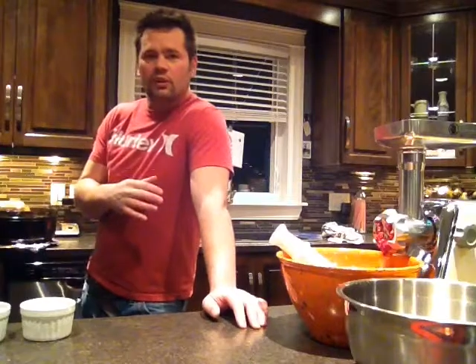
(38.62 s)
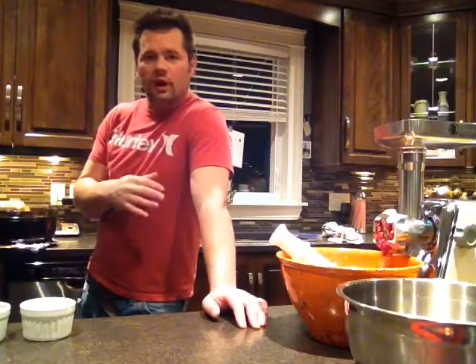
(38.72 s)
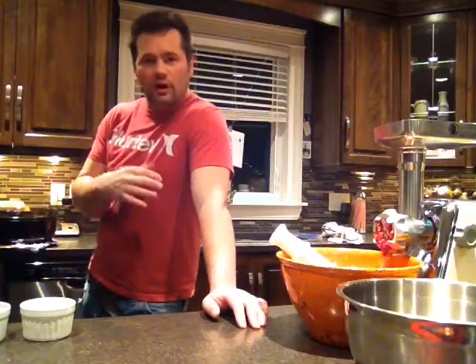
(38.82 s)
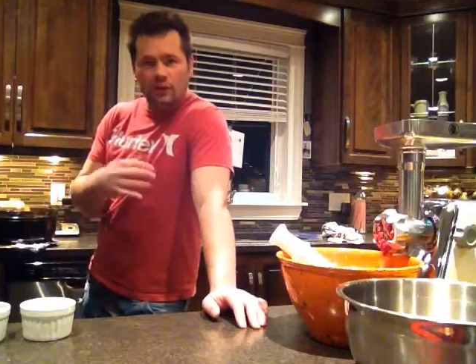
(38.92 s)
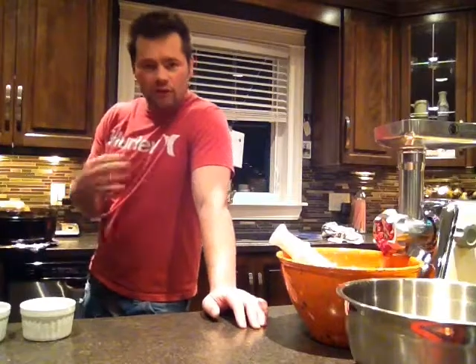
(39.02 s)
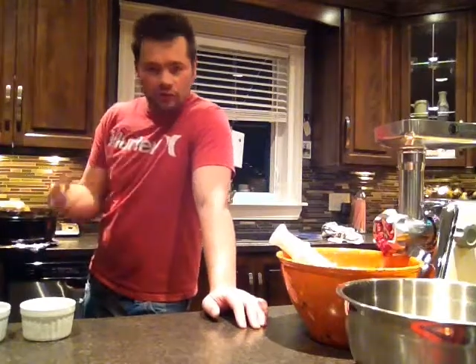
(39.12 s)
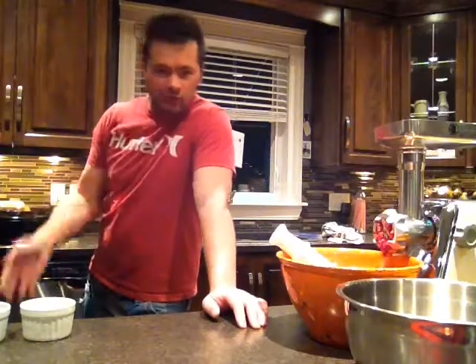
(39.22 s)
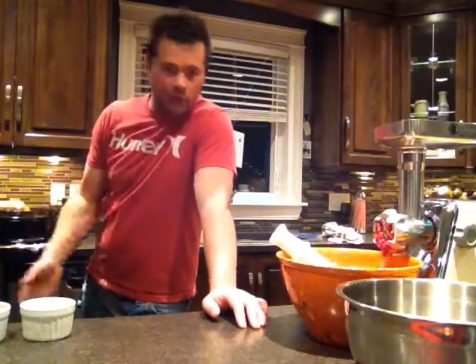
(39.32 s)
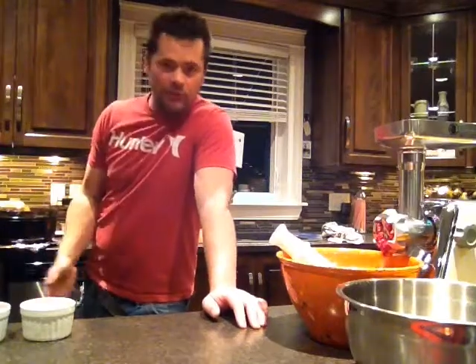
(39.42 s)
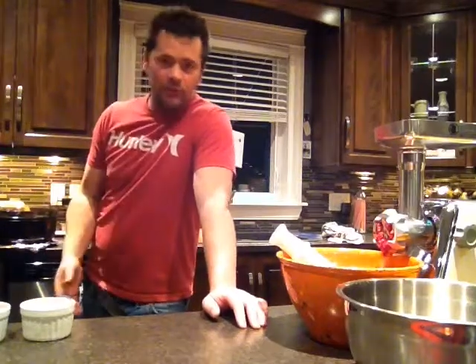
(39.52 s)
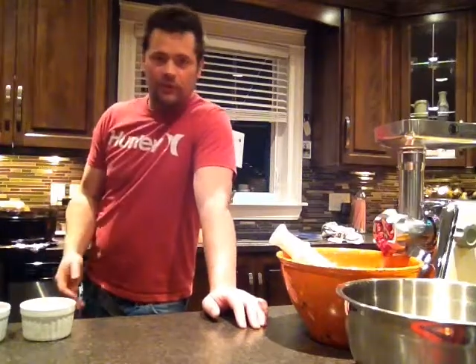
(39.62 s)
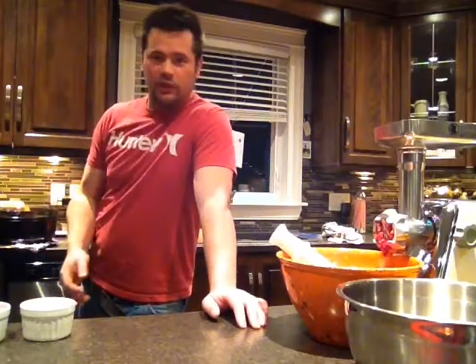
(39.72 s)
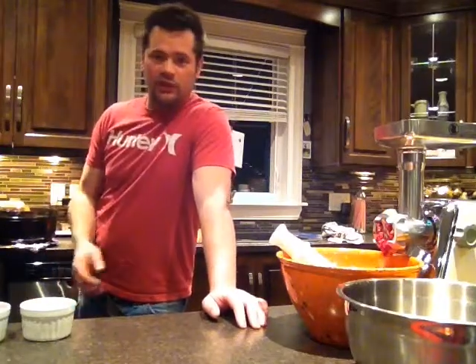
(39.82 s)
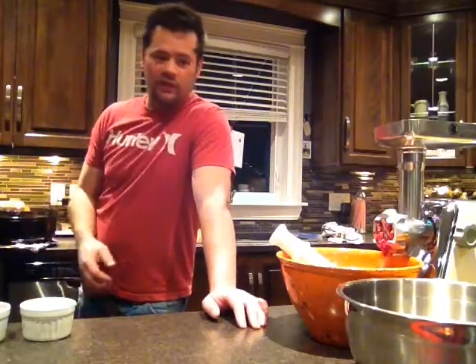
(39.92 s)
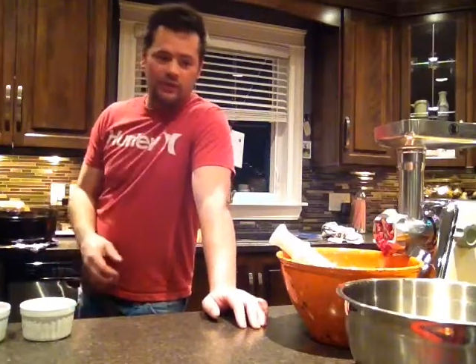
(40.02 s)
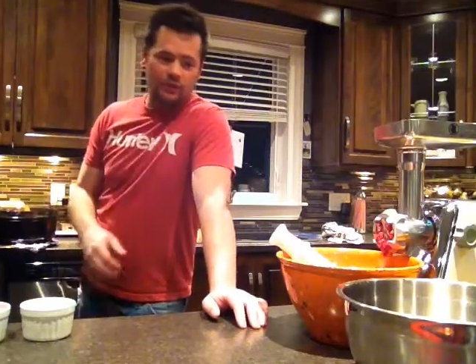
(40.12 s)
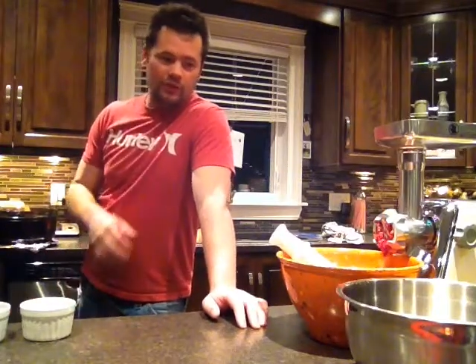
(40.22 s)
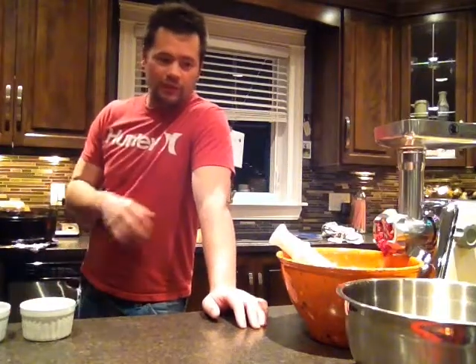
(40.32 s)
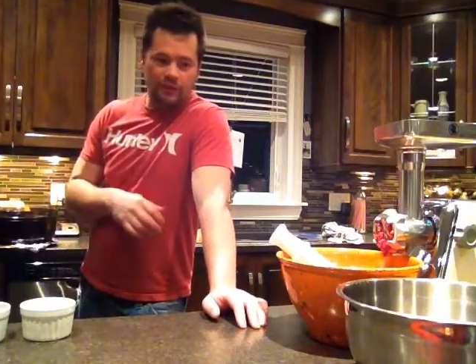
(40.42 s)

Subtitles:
all your garbage ends of meat,